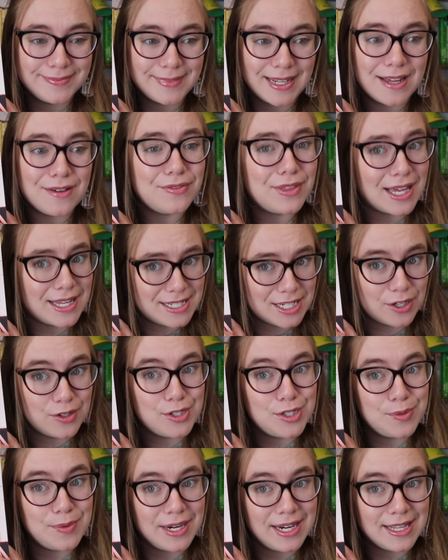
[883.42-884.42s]
if that tells
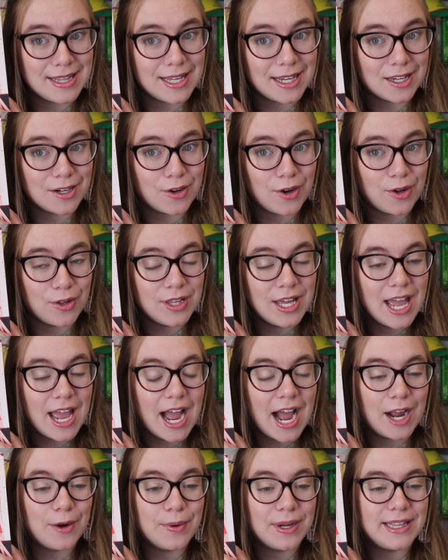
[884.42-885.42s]
you anything at all.
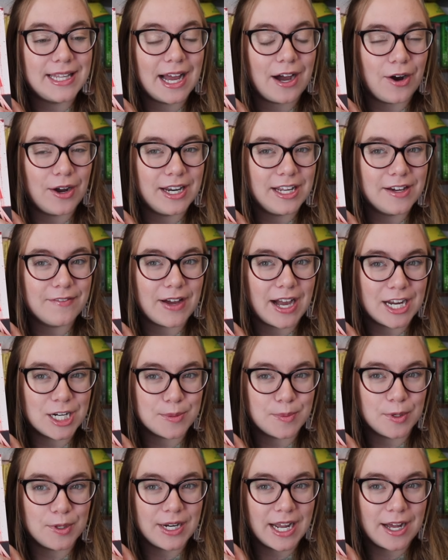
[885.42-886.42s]
I read The Haunting of
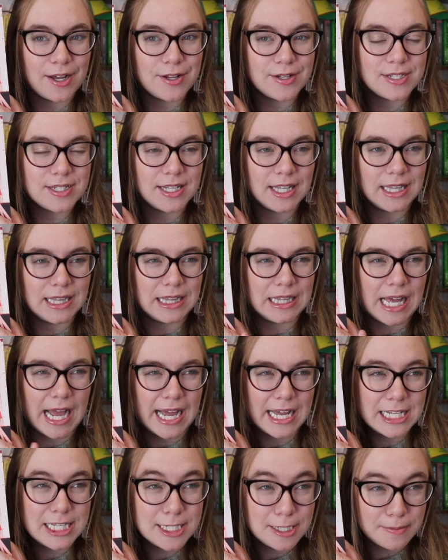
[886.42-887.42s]
Ashburn House
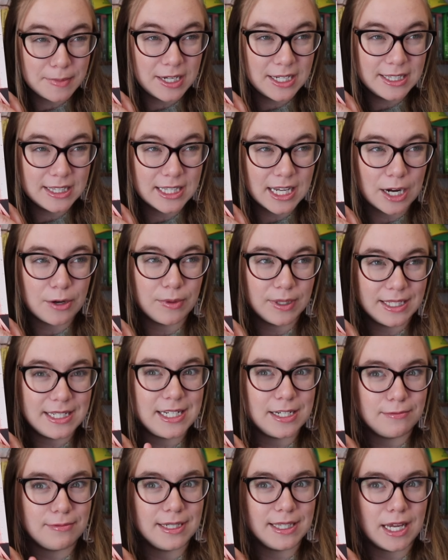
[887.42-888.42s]
last month. I really
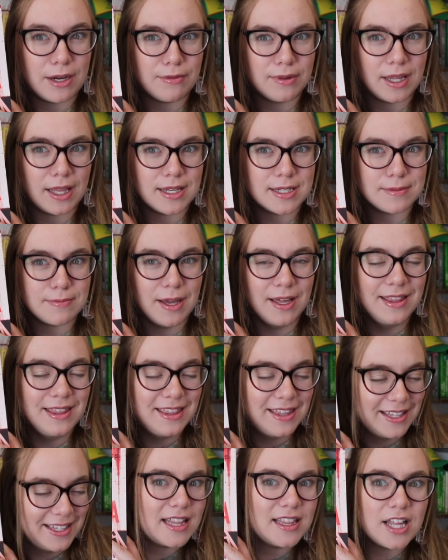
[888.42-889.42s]
did read that one last
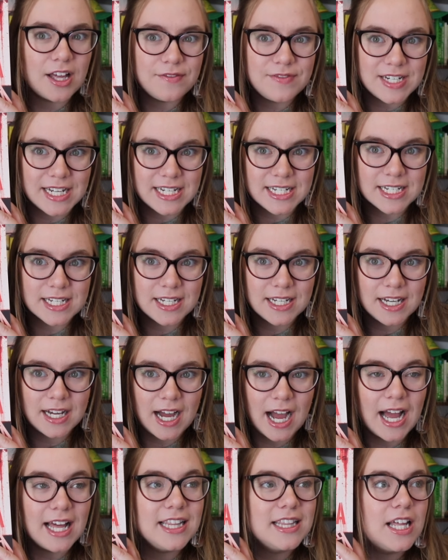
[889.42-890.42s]
month and loved it.
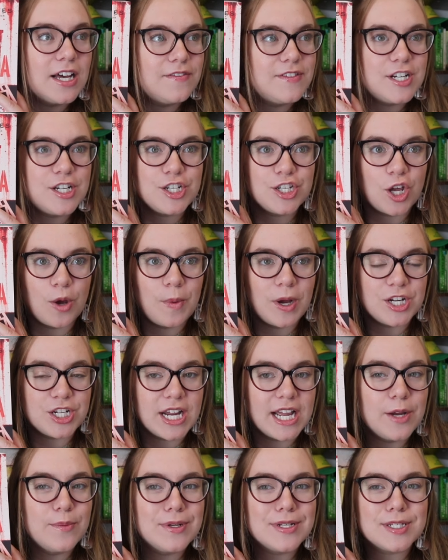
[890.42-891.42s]
I loved it so much.
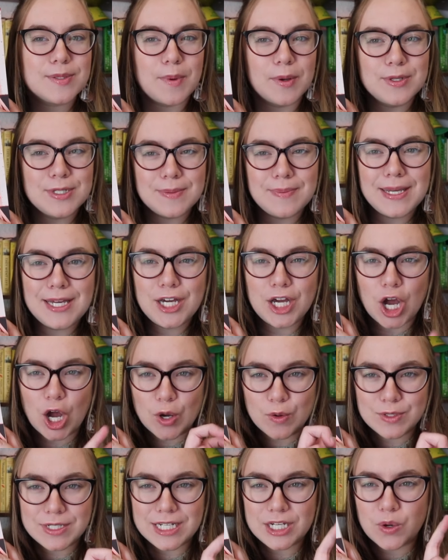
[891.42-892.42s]
It was supposed to be
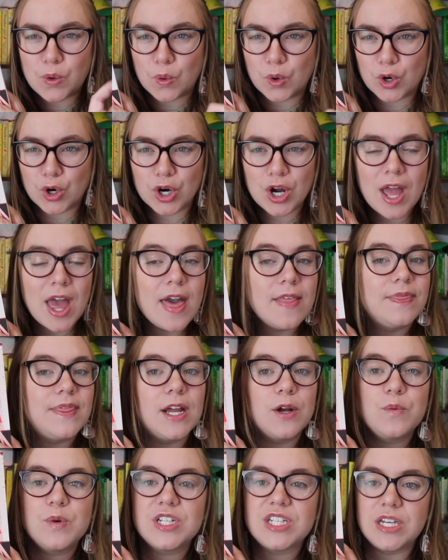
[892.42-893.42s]
cozy horror.
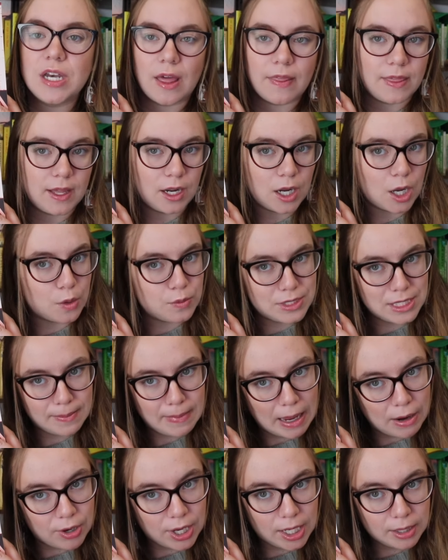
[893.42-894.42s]
There was nothing cozy
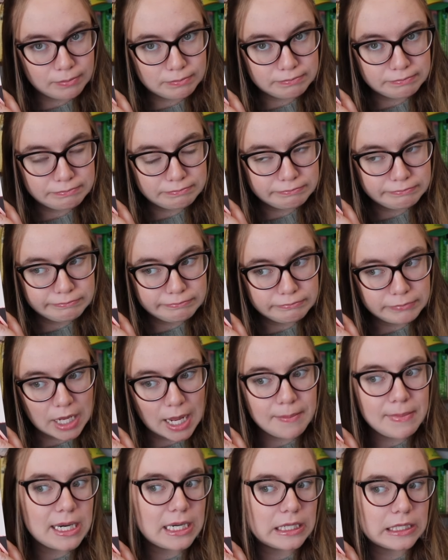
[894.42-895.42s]
about it. I
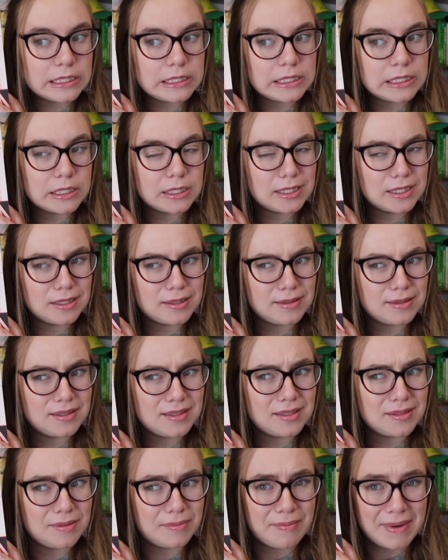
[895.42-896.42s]
mean,
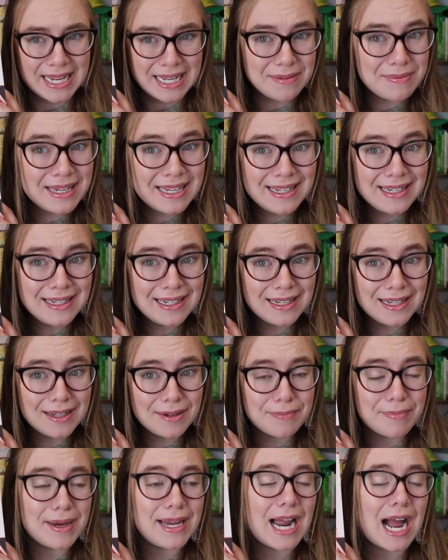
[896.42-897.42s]
maybe,
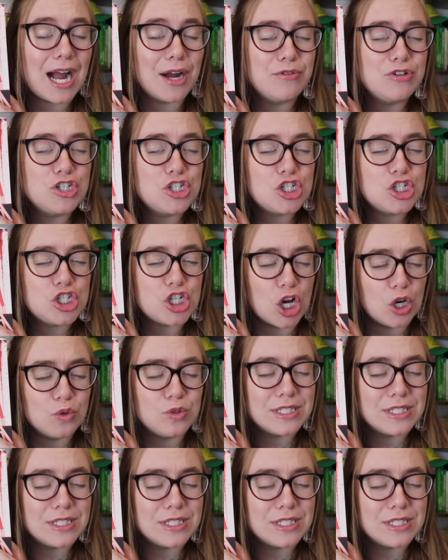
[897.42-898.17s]
but I was so